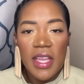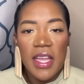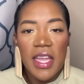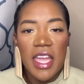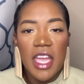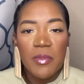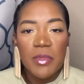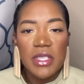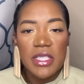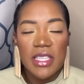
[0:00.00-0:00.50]

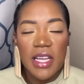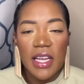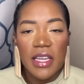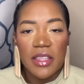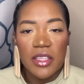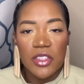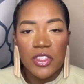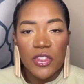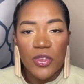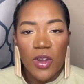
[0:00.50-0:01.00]

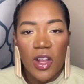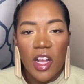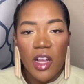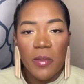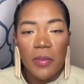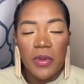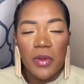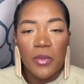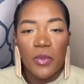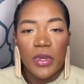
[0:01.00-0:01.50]
Amazon The
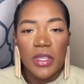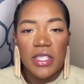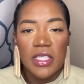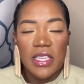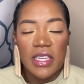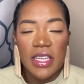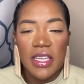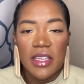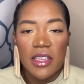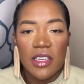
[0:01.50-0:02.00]
Drop with
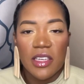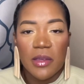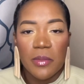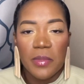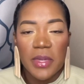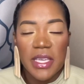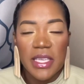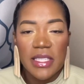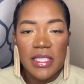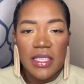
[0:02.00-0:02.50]
Tanika
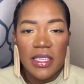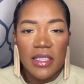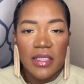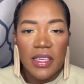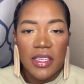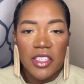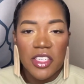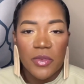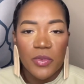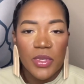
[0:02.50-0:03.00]
B's
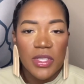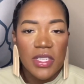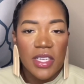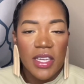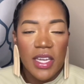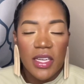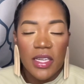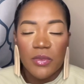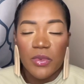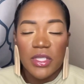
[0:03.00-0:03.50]
collection, which
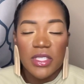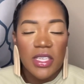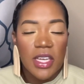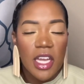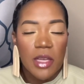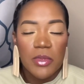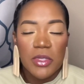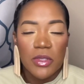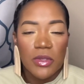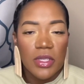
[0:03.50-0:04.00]
I
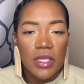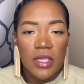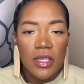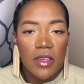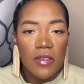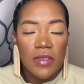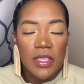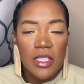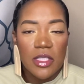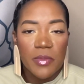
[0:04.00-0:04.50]
absolutely
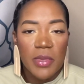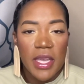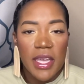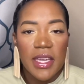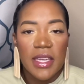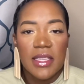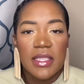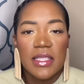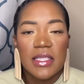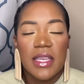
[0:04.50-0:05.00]
love these
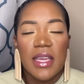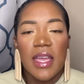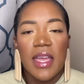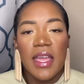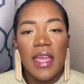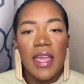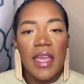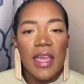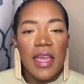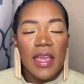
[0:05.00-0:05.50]
pants.
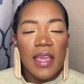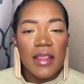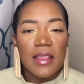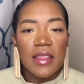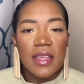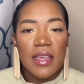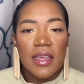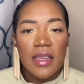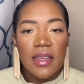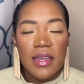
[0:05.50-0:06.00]
And
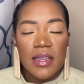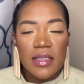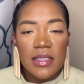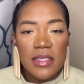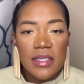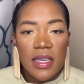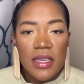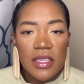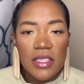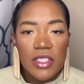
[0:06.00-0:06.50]
then I
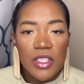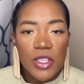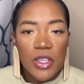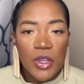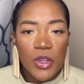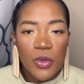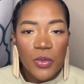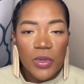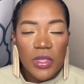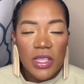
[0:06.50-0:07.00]
decided to
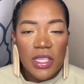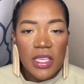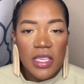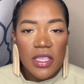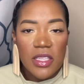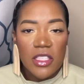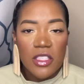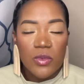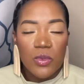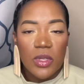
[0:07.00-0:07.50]
go with
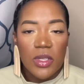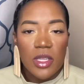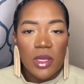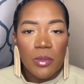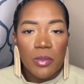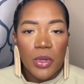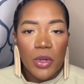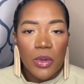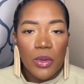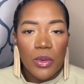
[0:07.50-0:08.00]
these really
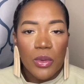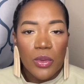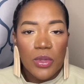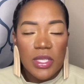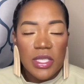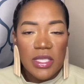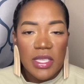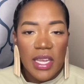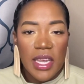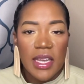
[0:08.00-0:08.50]
bold
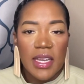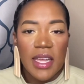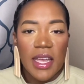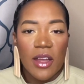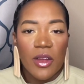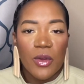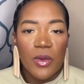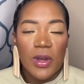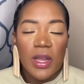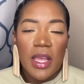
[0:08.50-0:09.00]

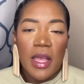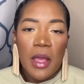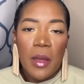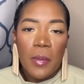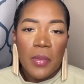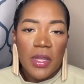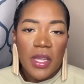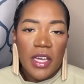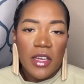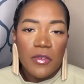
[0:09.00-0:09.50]
standout
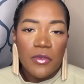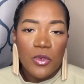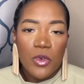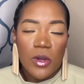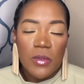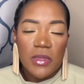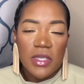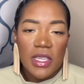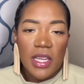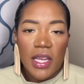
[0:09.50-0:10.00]

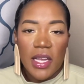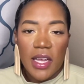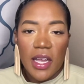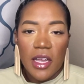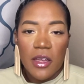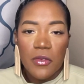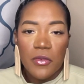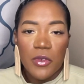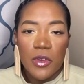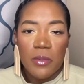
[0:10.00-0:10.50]
platforms that I
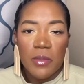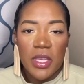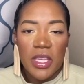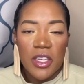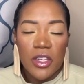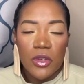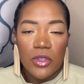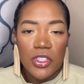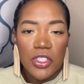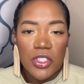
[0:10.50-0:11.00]
got from
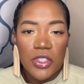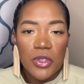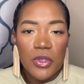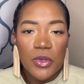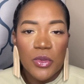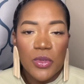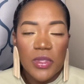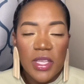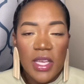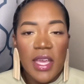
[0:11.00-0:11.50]
Ego
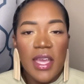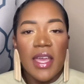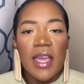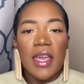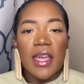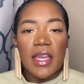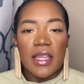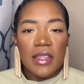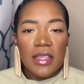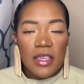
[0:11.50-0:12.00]
Shoes.
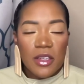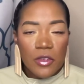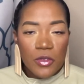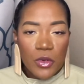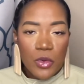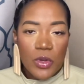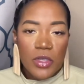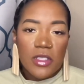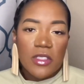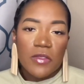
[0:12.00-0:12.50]
And then of
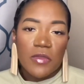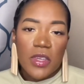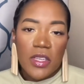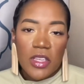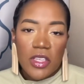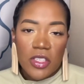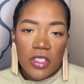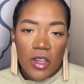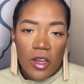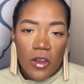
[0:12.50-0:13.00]
course, to
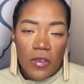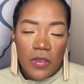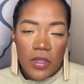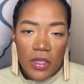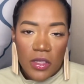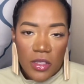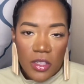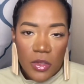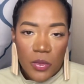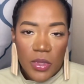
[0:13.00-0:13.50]
finish off the
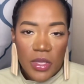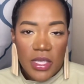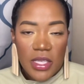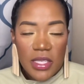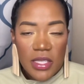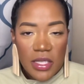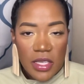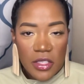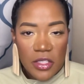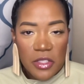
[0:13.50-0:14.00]
look with
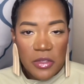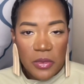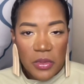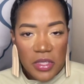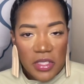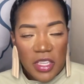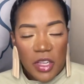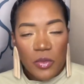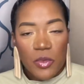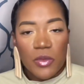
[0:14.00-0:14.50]

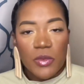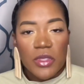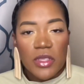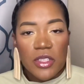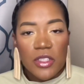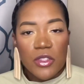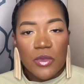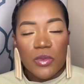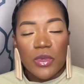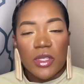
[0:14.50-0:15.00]
accessories, I went with
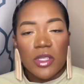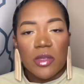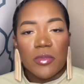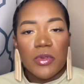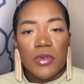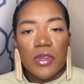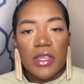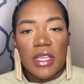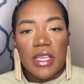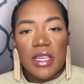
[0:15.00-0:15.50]
these really
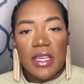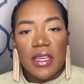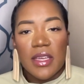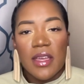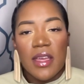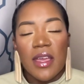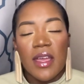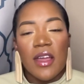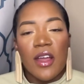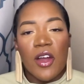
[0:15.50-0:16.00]
pretty
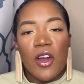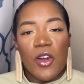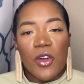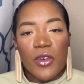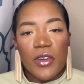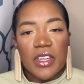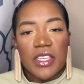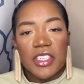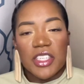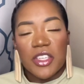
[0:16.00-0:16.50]

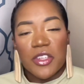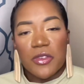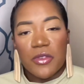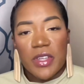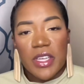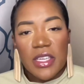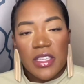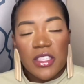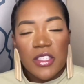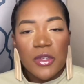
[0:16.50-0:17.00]
orange
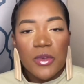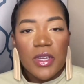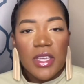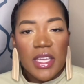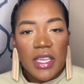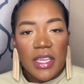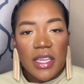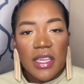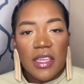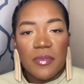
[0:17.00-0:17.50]
earrings. So
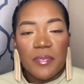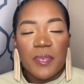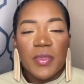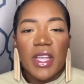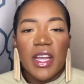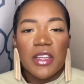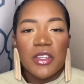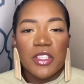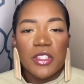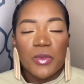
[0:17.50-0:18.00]
again,
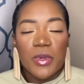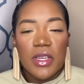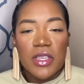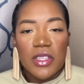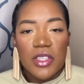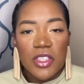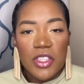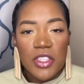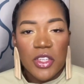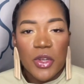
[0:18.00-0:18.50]
I just wanted
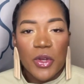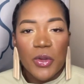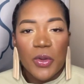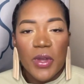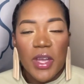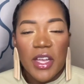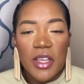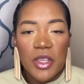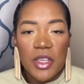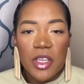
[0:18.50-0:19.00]
to show
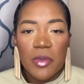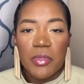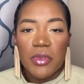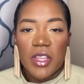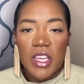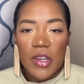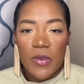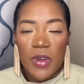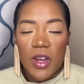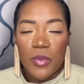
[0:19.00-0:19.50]
how you can
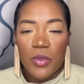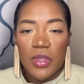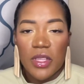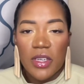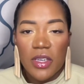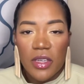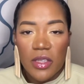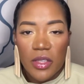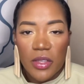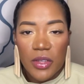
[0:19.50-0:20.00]
play around with
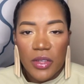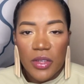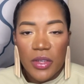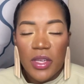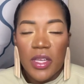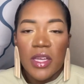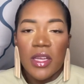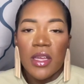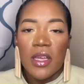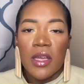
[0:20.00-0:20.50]
color
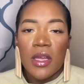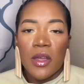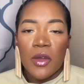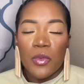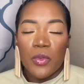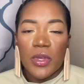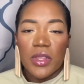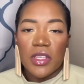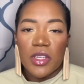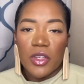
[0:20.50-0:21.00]

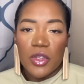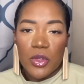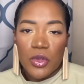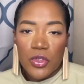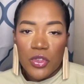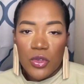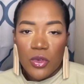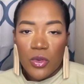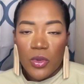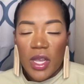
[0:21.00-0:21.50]
with a
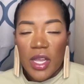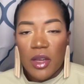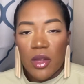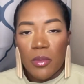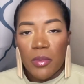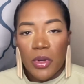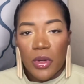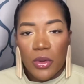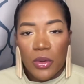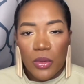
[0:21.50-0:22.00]
neutral and a
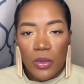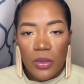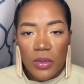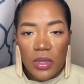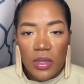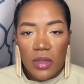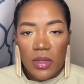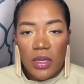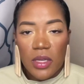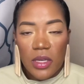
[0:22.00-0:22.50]
bold
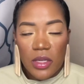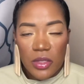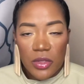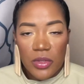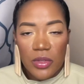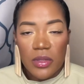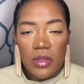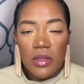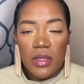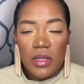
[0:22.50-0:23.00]

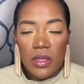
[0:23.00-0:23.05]
color,